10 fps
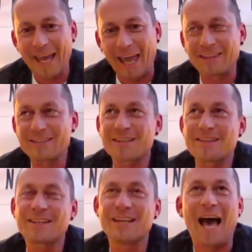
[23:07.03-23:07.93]
And this
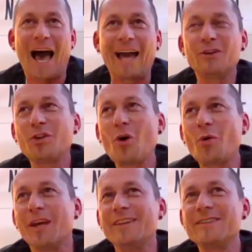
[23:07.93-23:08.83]
is, I don't know,
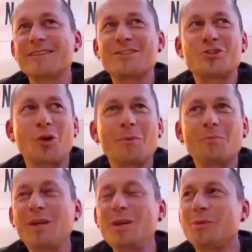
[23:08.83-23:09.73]
this is German
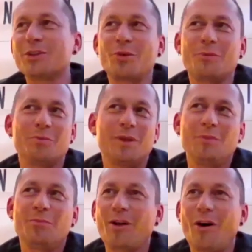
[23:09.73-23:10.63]
people. German
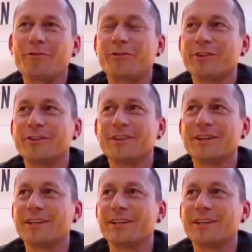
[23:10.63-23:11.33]
people often